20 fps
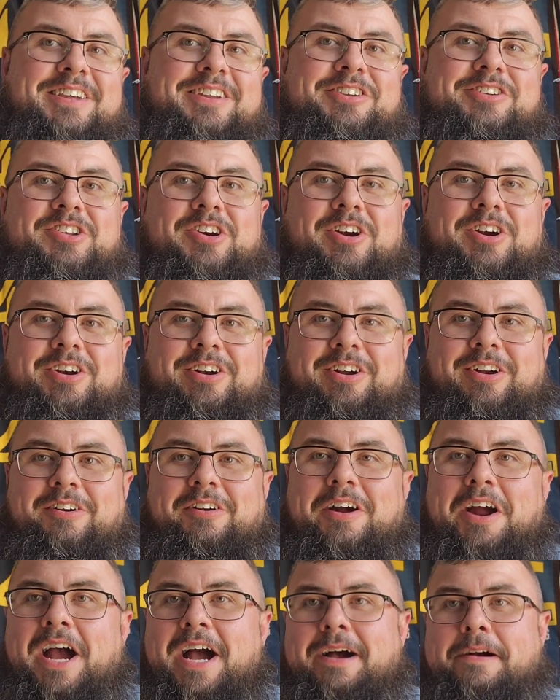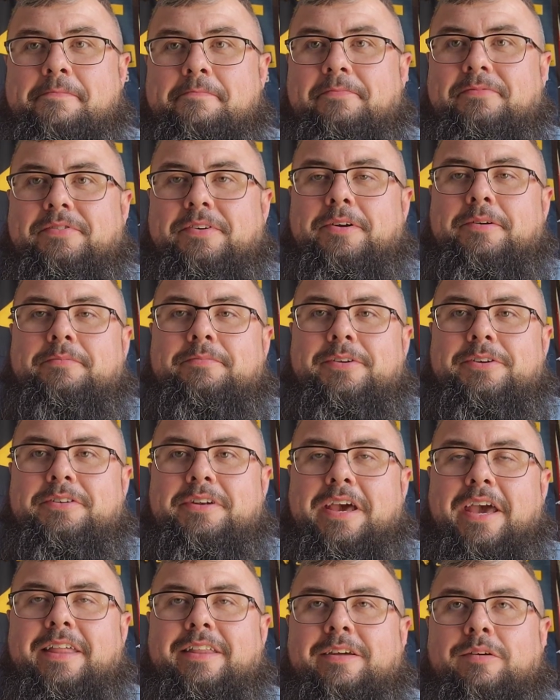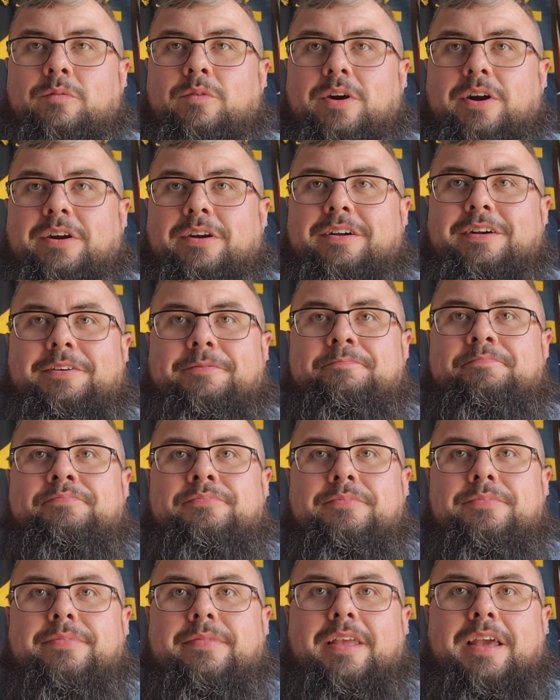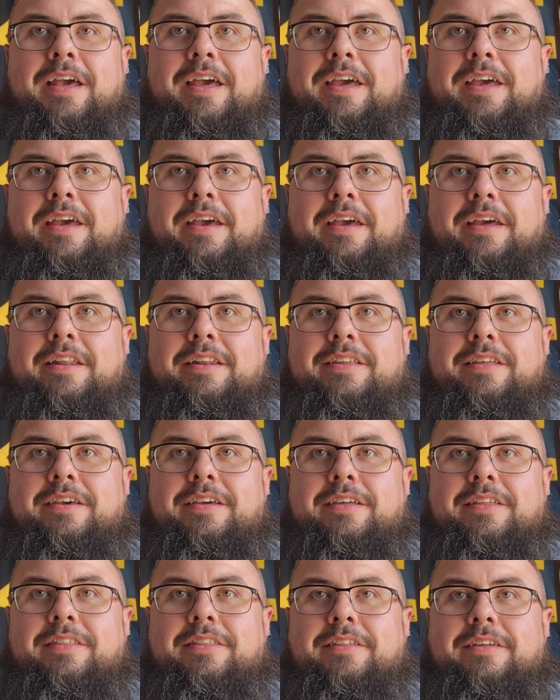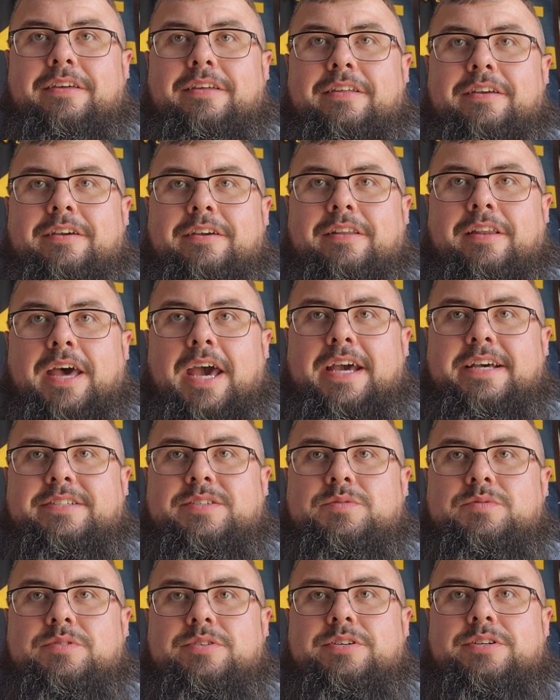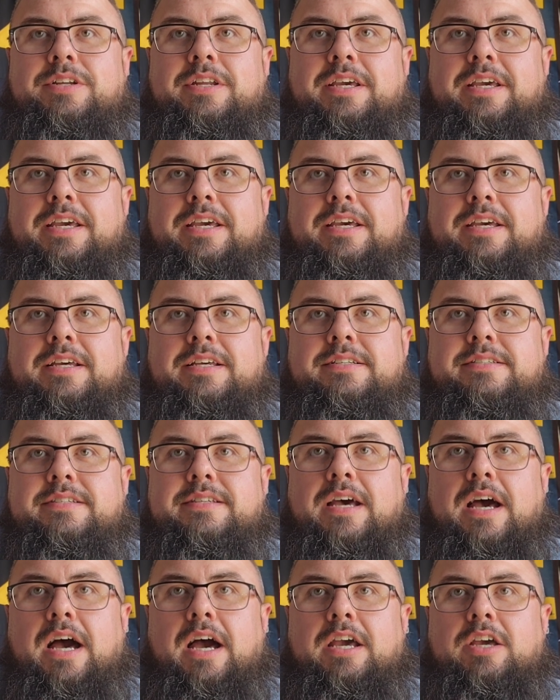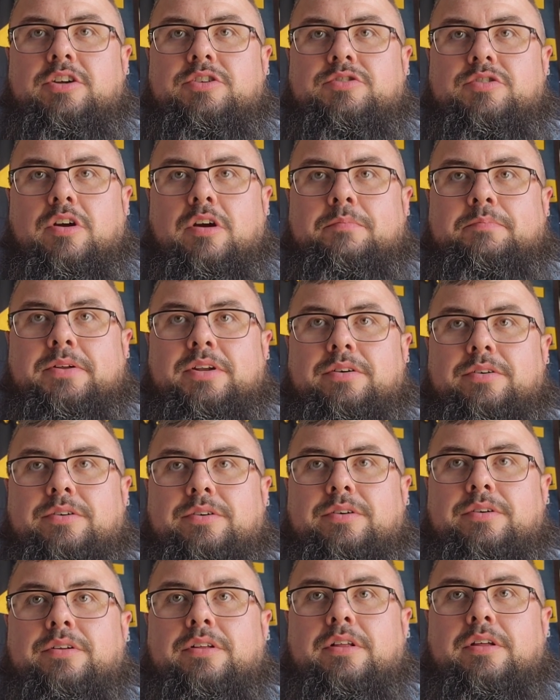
dirt and grime from your daily work and last one is iodropanol